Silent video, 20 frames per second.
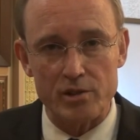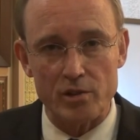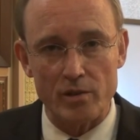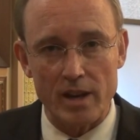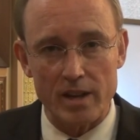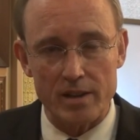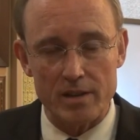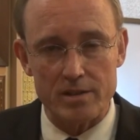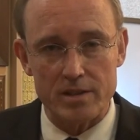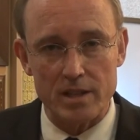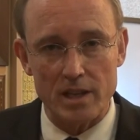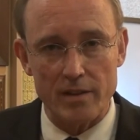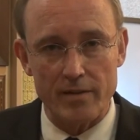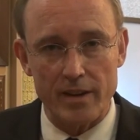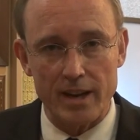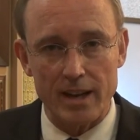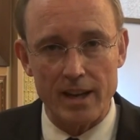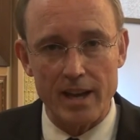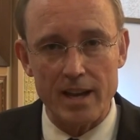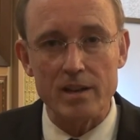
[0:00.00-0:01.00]
throughout the City of
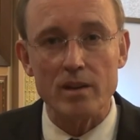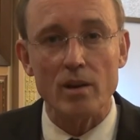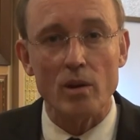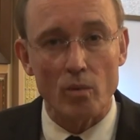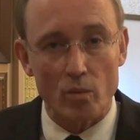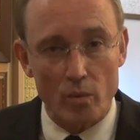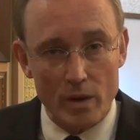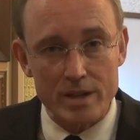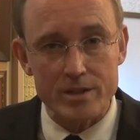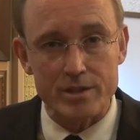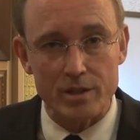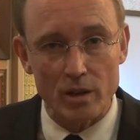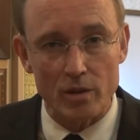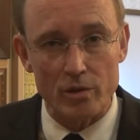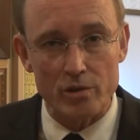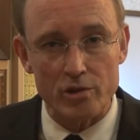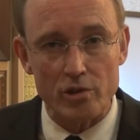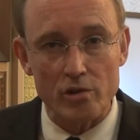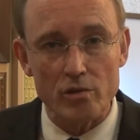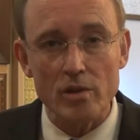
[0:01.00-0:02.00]
Adelaide. We
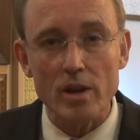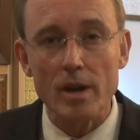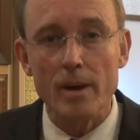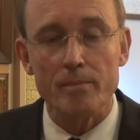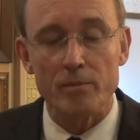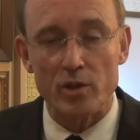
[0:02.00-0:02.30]
salute you.